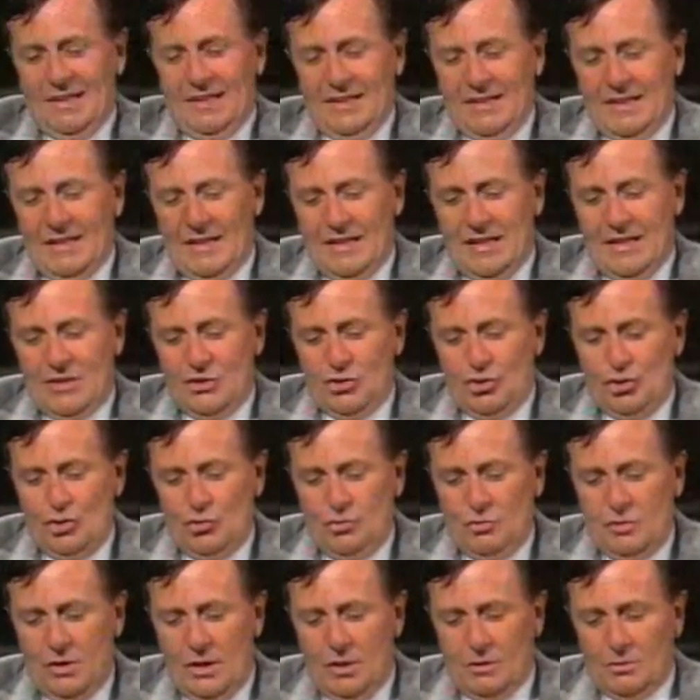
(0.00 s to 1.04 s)
As you
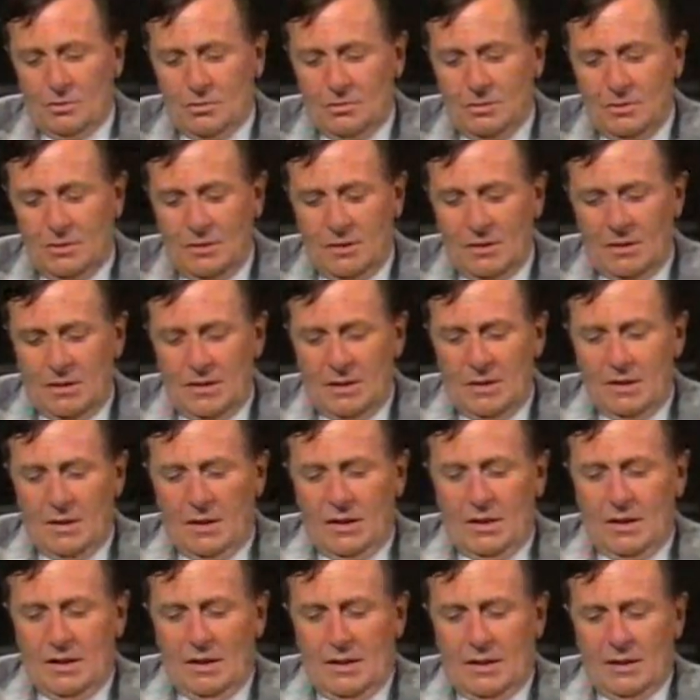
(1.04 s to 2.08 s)
know,
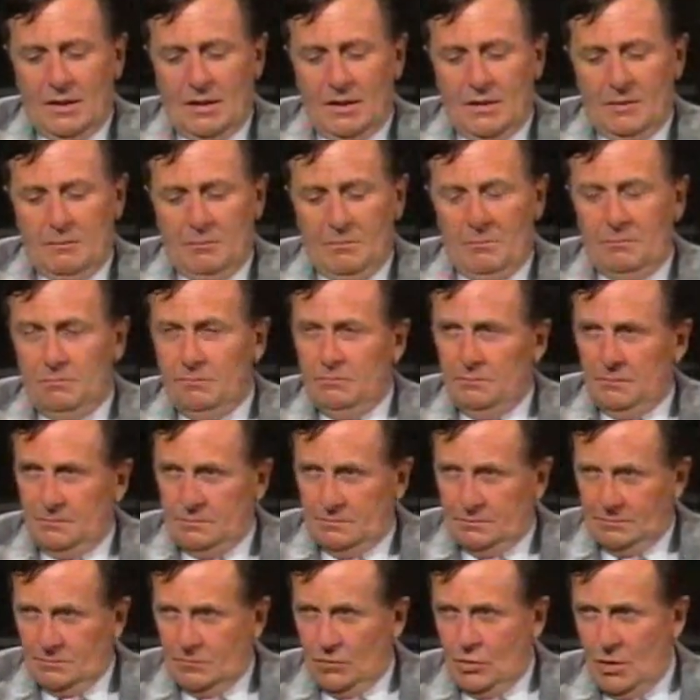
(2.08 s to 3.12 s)

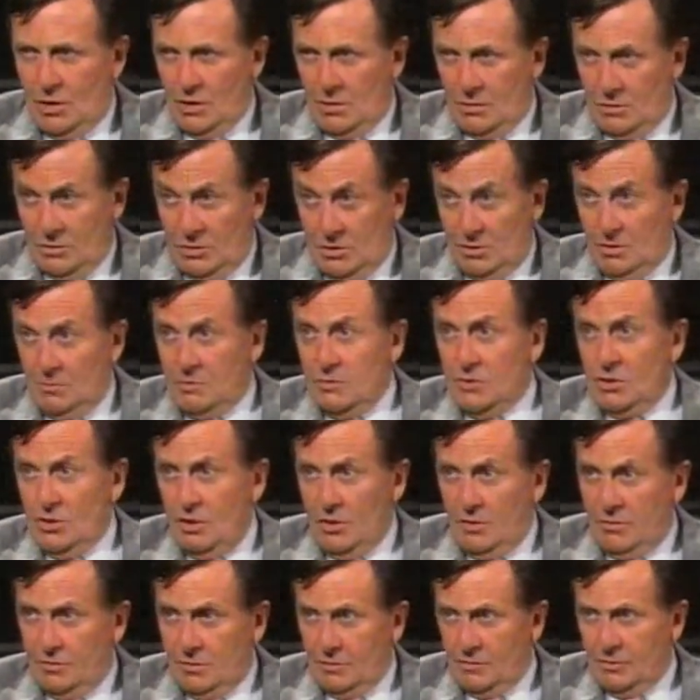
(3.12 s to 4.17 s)
as an
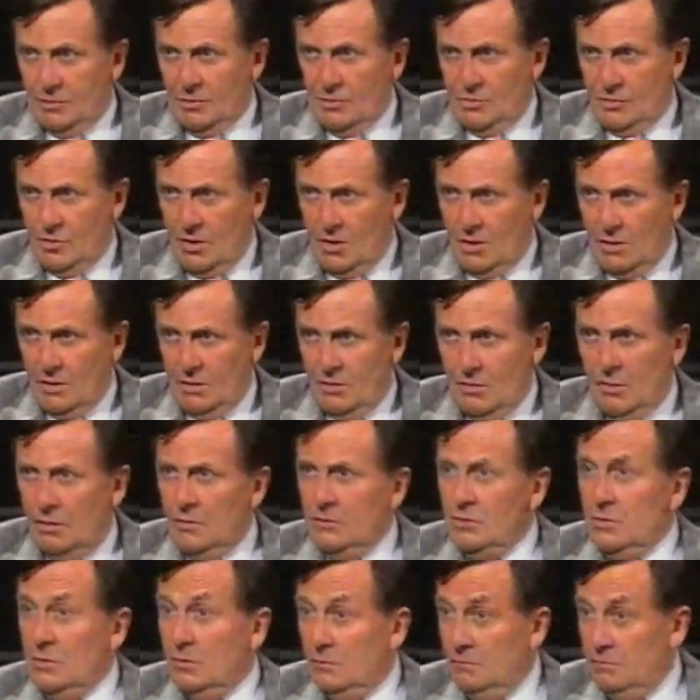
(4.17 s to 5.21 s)
observer of Australia,
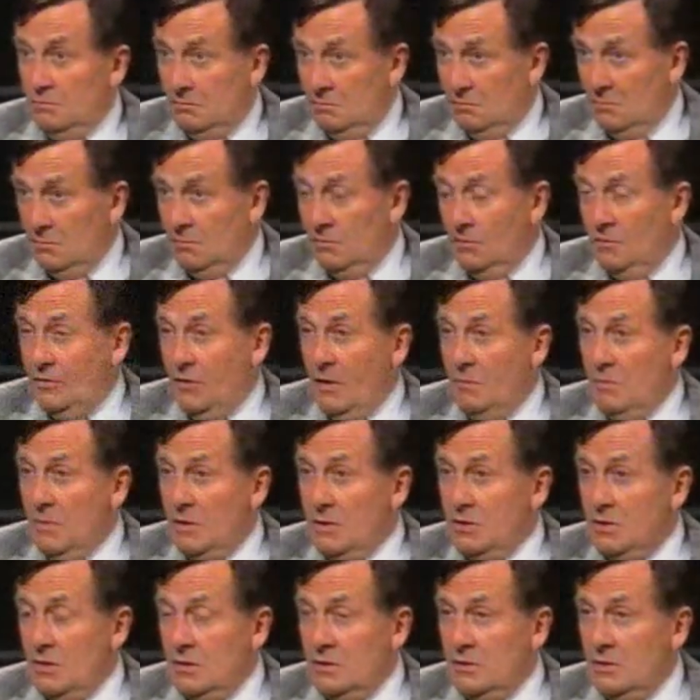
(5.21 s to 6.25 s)
as a, if I
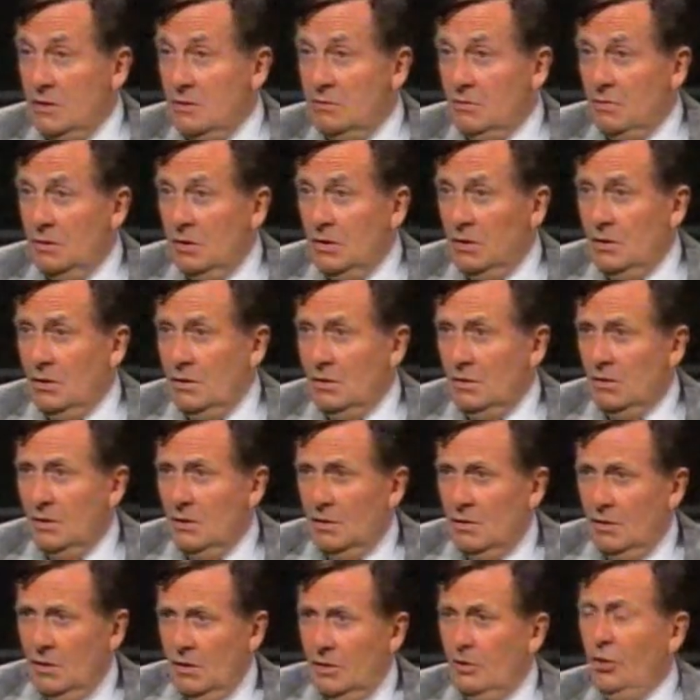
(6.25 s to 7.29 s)
may say so,
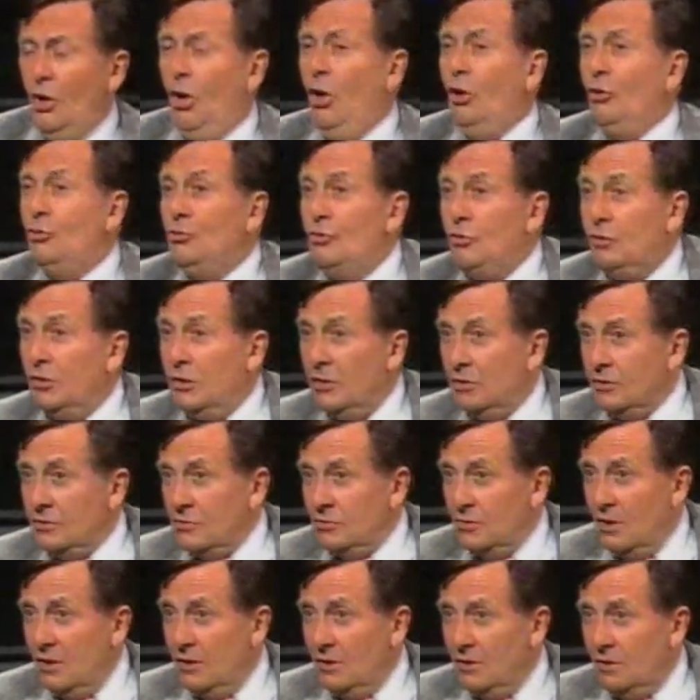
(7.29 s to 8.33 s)
an honorary
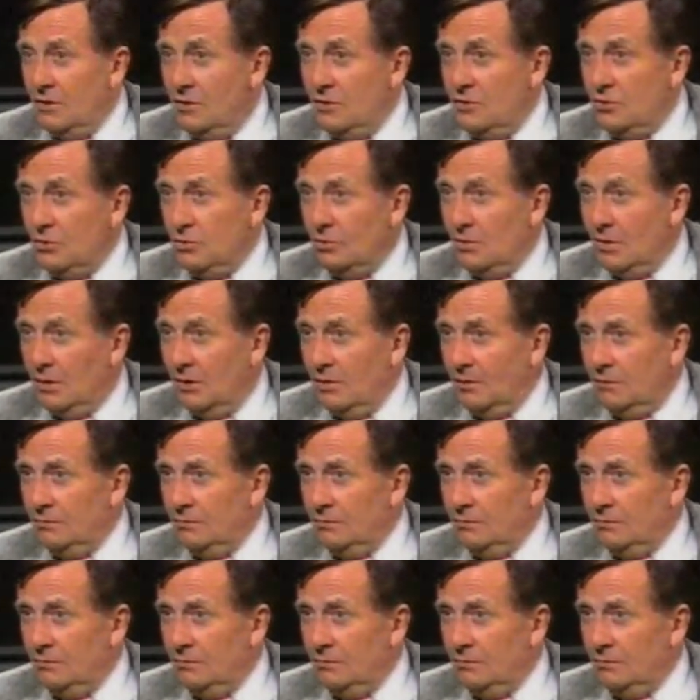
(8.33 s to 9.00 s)
Australian, as you are.